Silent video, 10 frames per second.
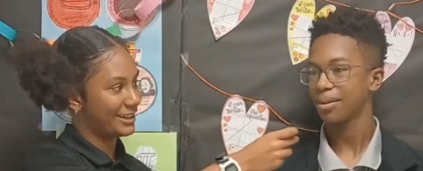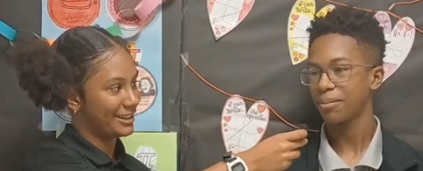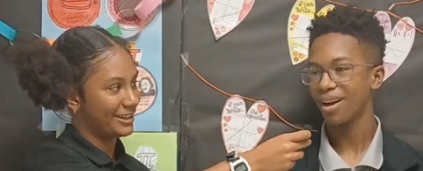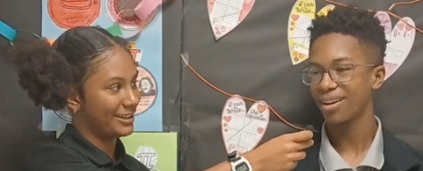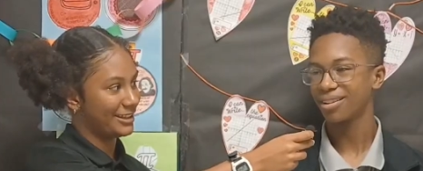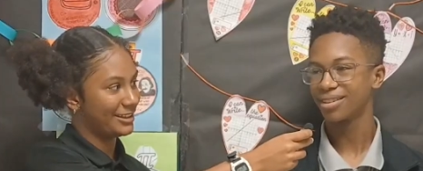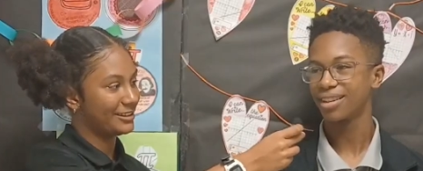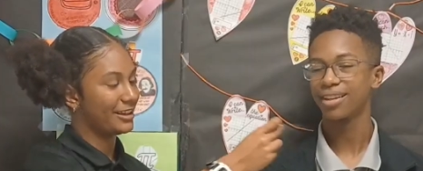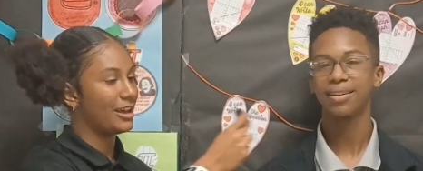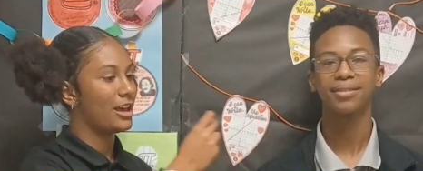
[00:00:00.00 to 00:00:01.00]
Speaker 1: Miles.
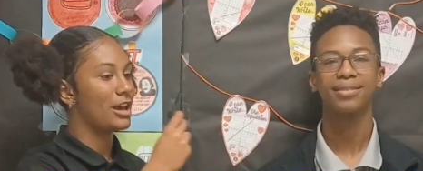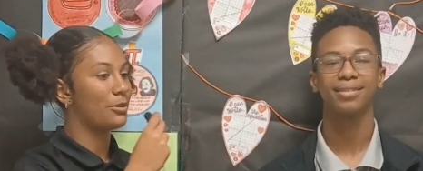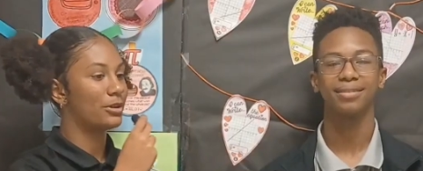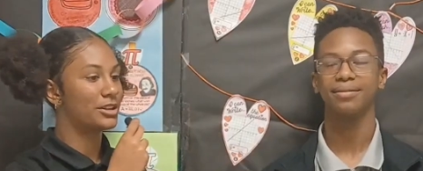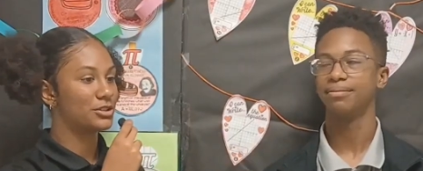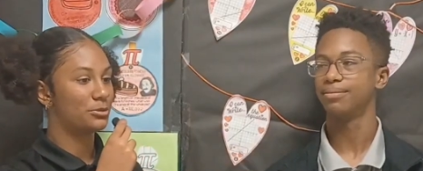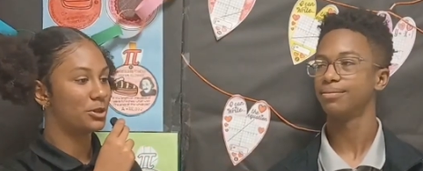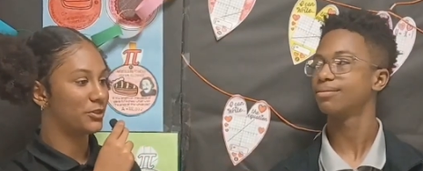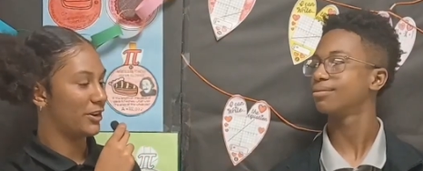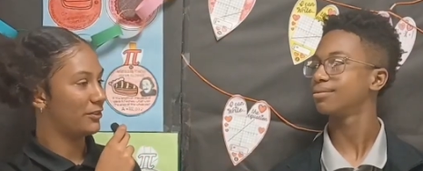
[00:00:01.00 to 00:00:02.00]
Speaker 2: And what is your
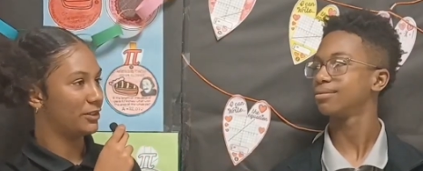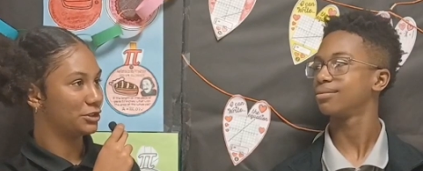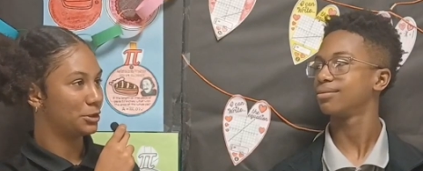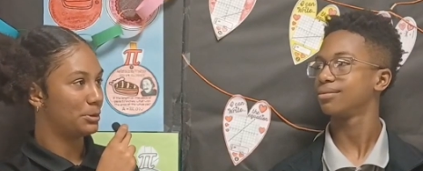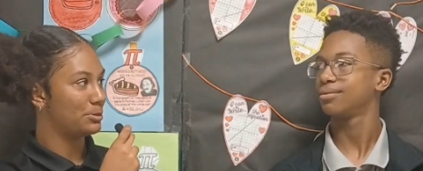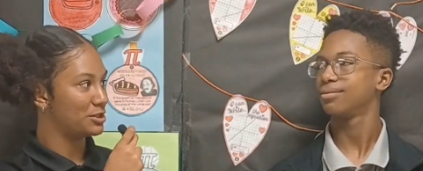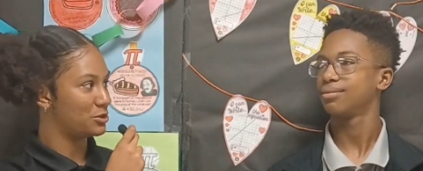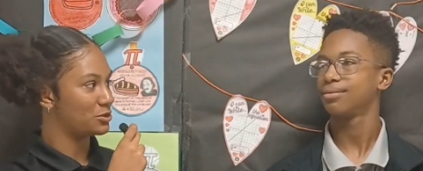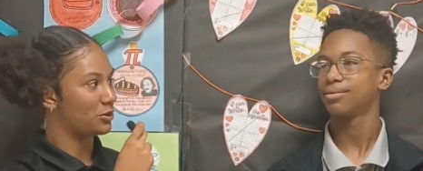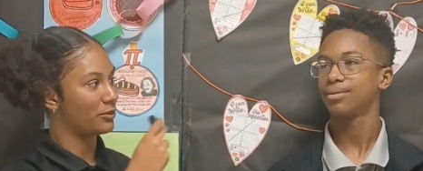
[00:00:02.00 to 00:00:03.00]
most favorite field trip you've been
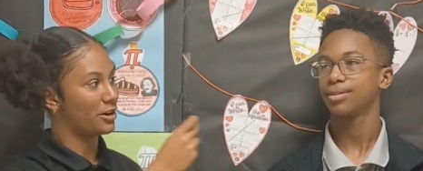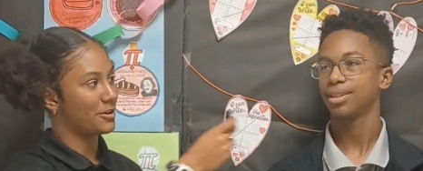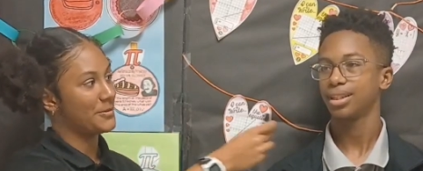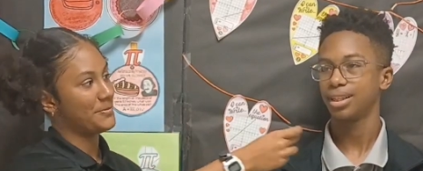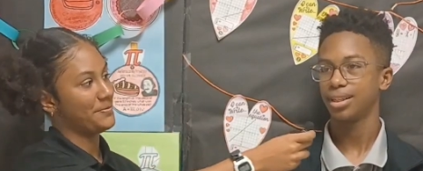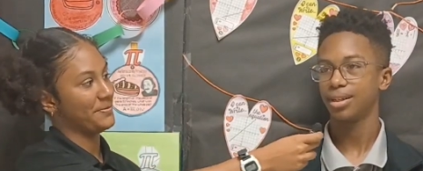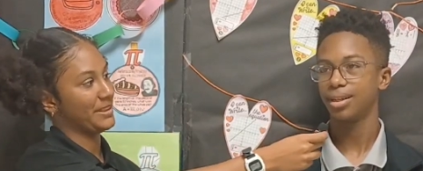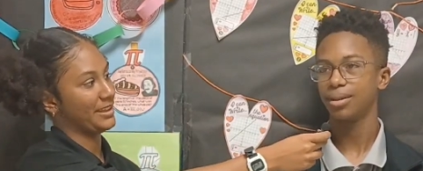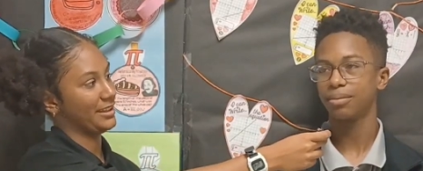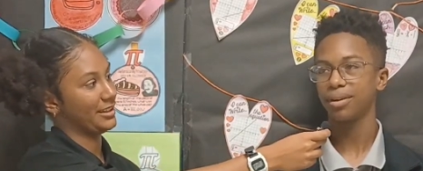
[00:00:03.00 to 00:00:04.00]
to so far?
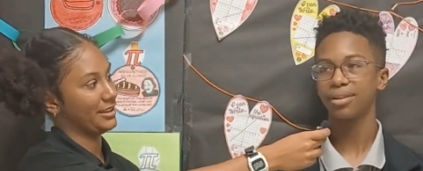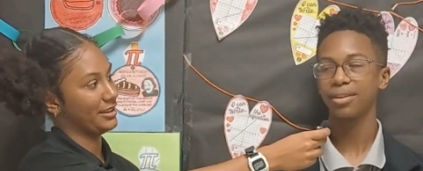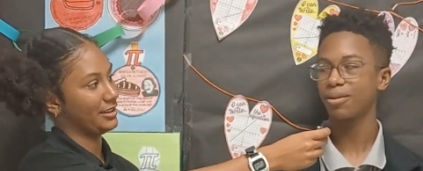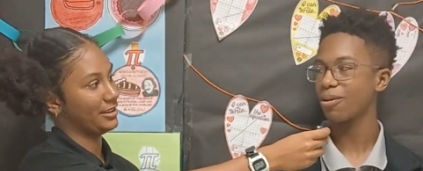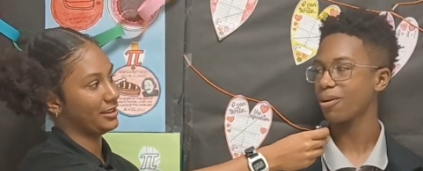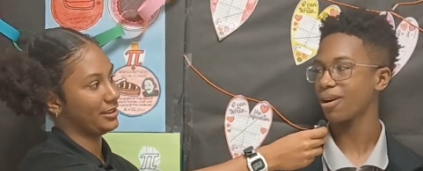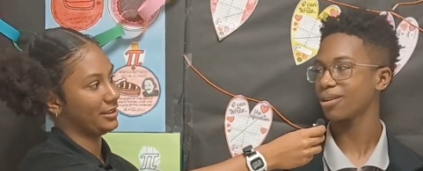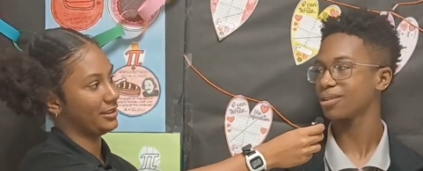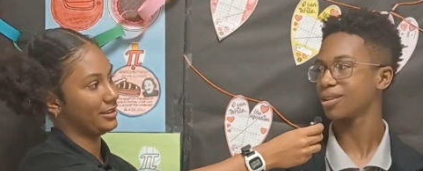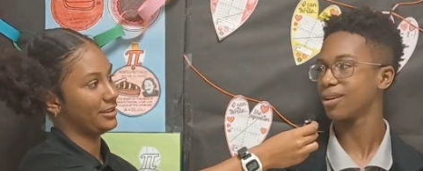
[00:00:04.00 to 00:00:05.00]
Speaker 1: Uh, probably the
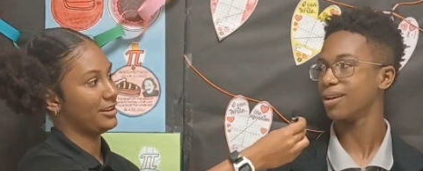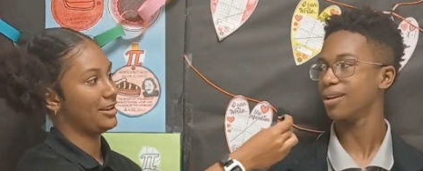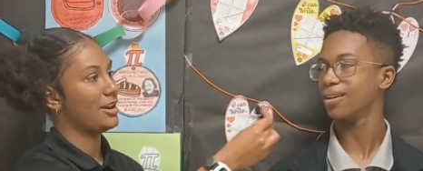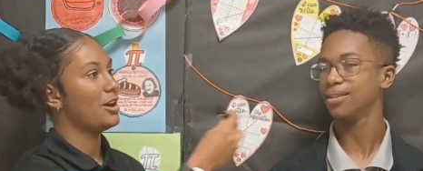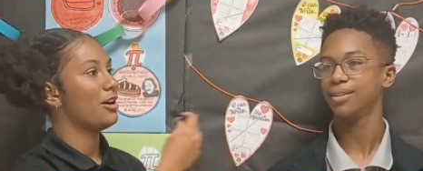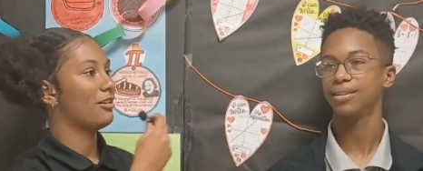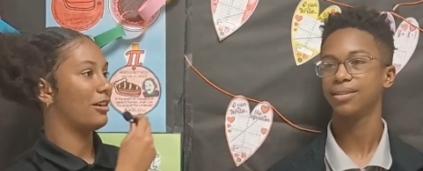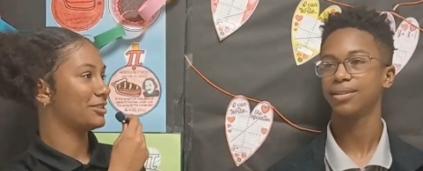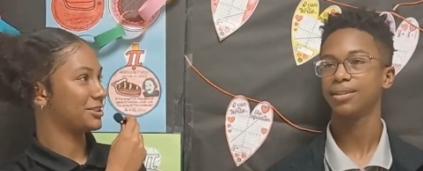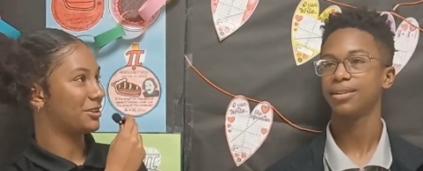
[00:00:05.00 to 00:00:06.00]
courthouse.
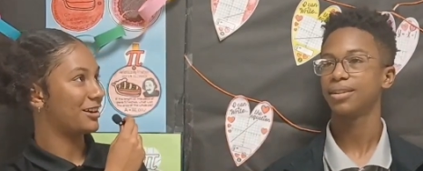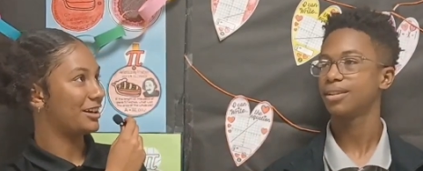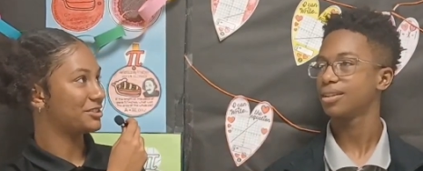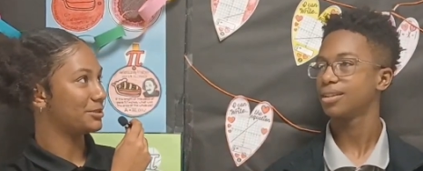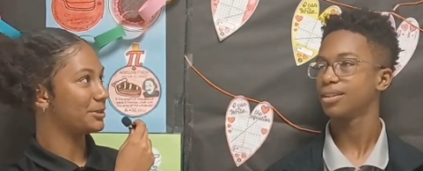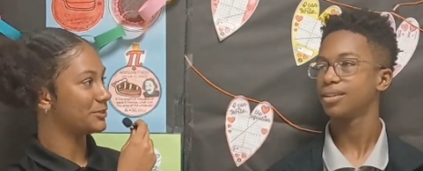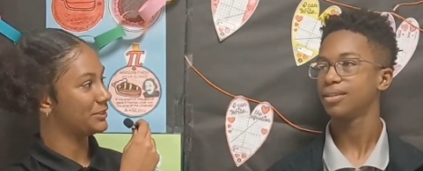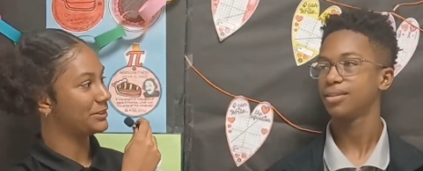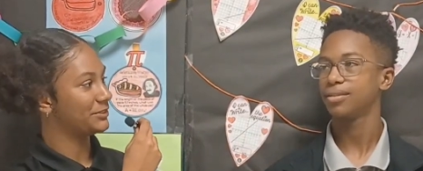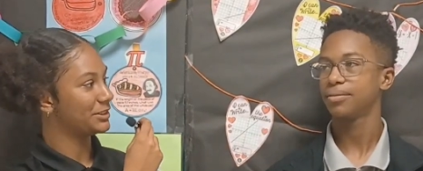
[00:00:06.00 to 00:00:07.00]
Speaker 2: Why was the courthouse your most
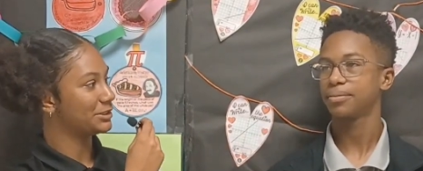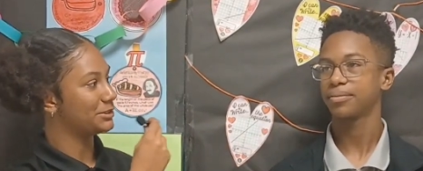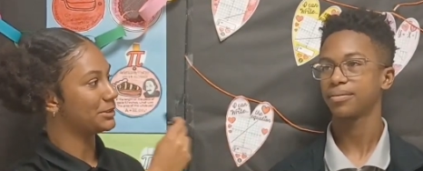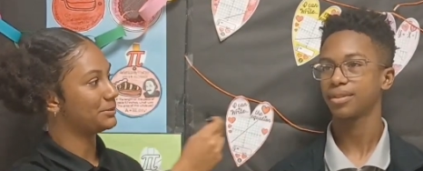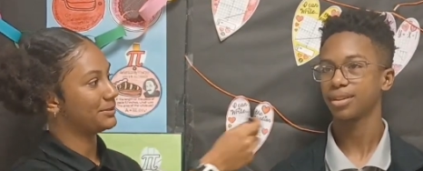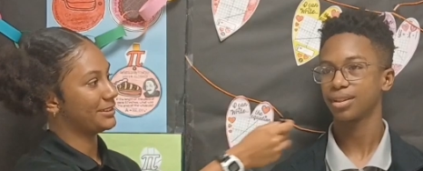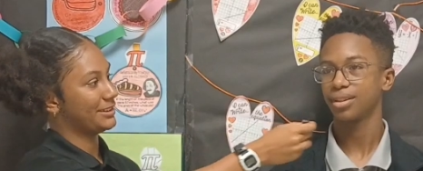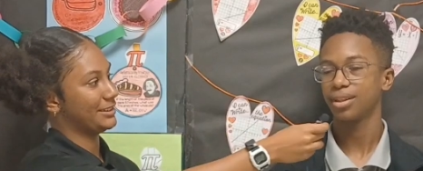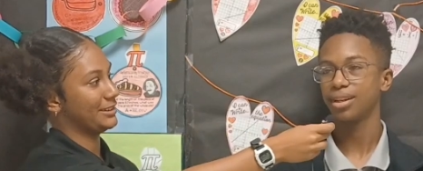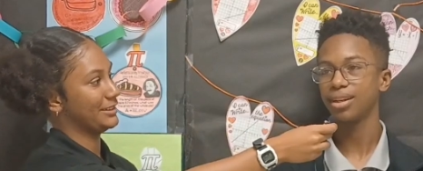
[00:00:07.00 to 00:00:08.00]
favorite field trip?
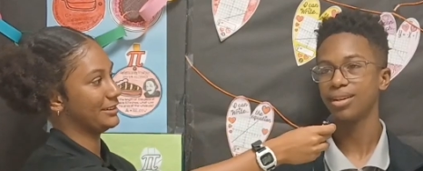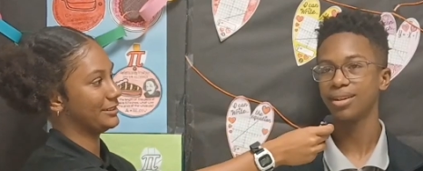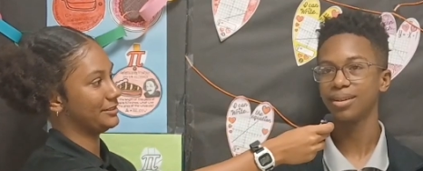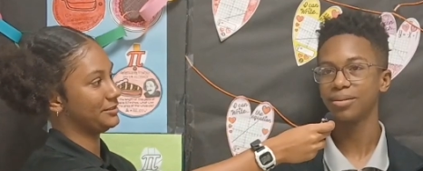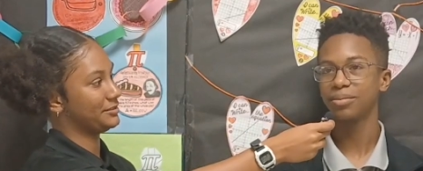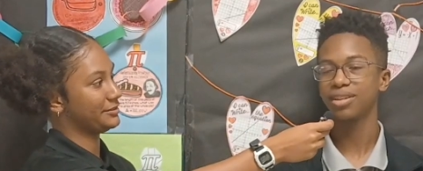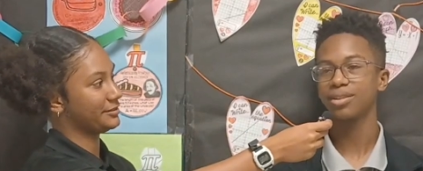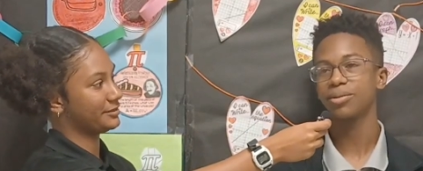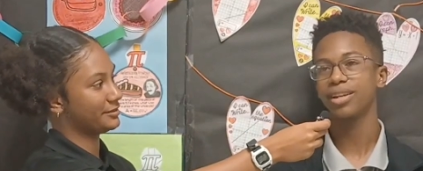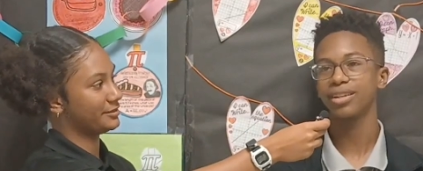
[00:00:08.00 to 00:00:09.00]
Speaker 1: Um,
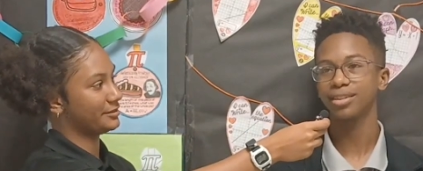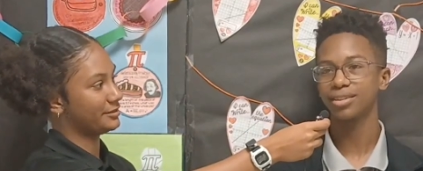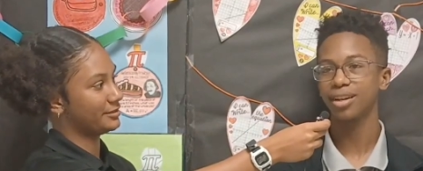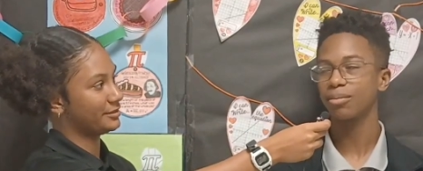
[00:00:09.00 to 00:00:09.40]
because we got to stop